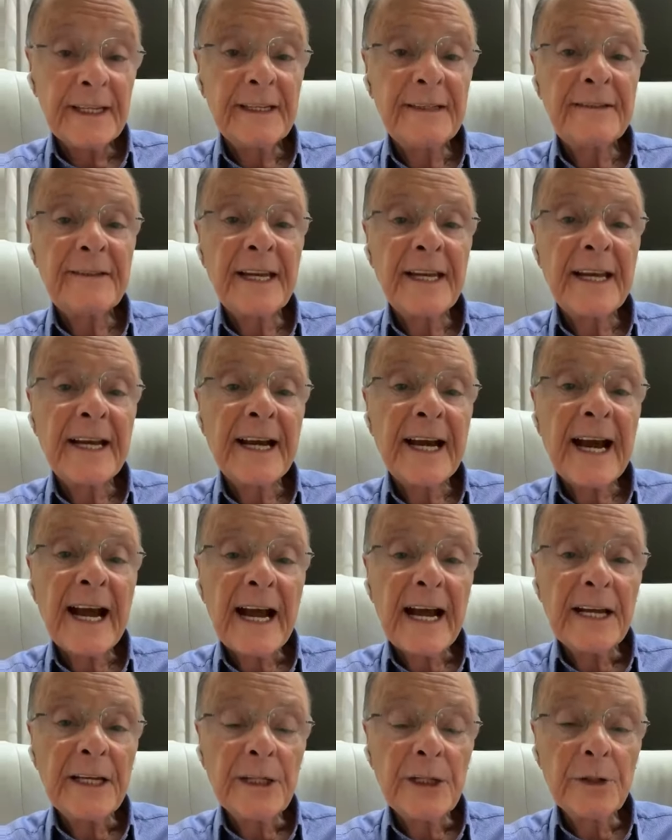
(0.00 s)

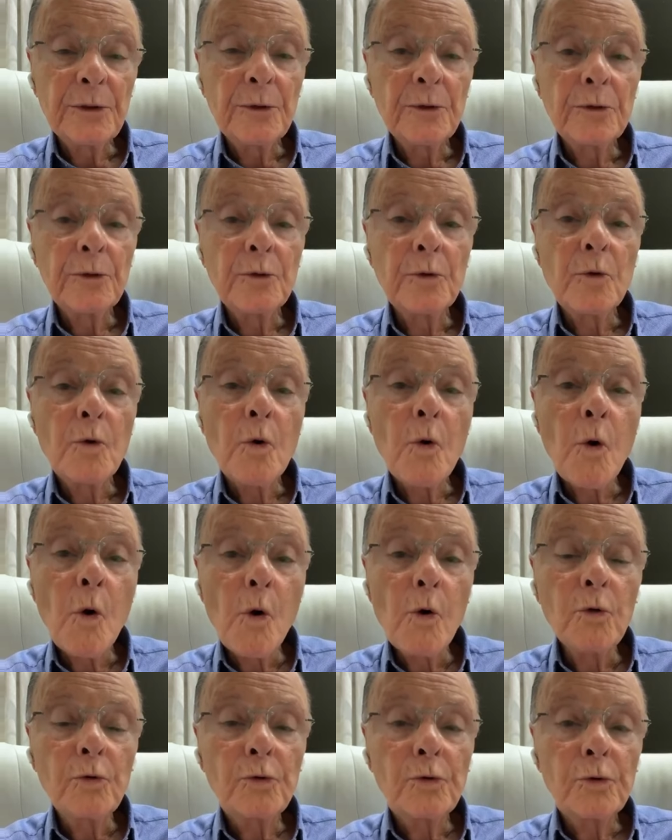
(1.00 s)
who are
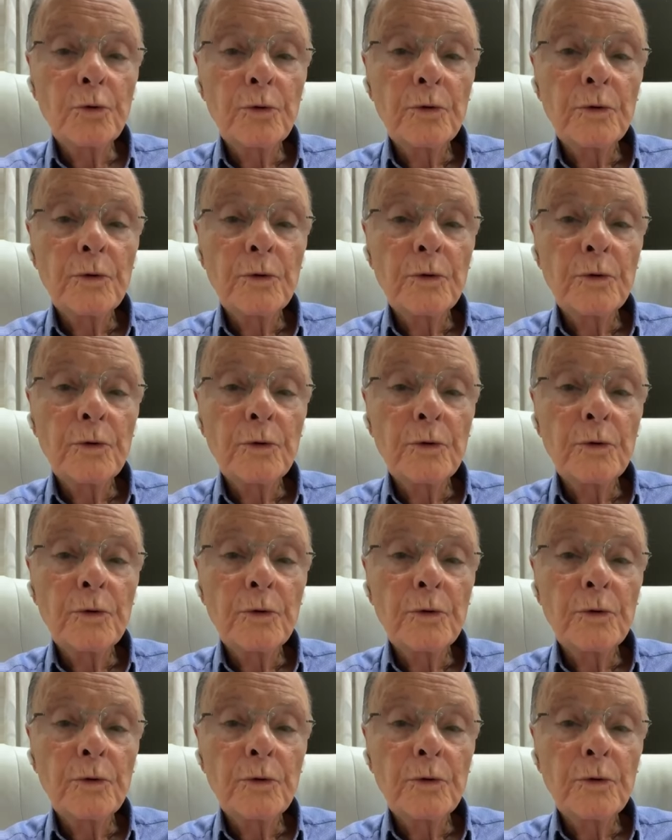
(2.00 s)
falling